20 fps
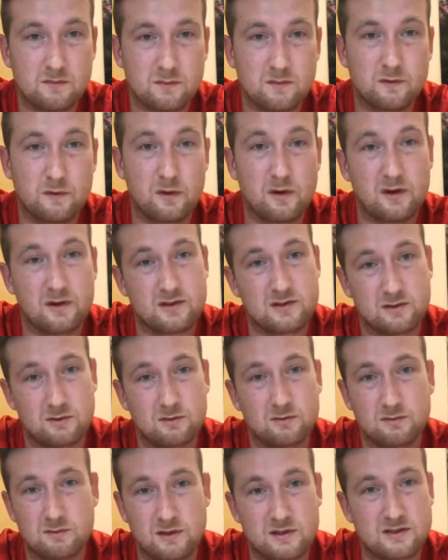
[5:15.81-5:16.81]
for
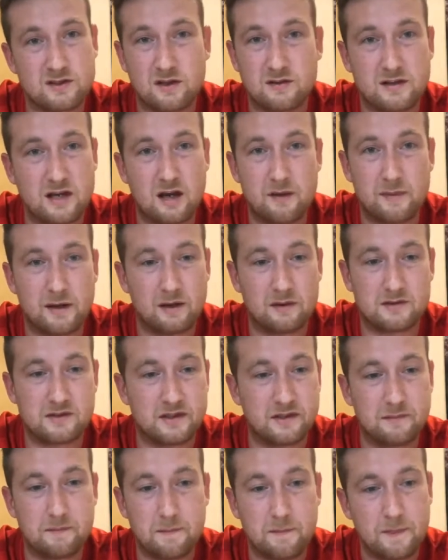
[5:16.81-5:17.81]
Arsenal. There's no doubt about
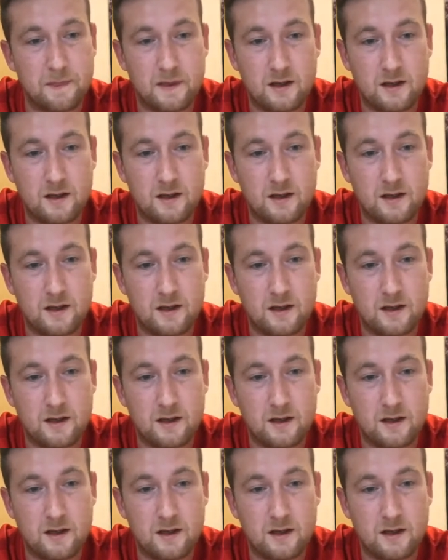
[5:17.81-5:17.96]
it.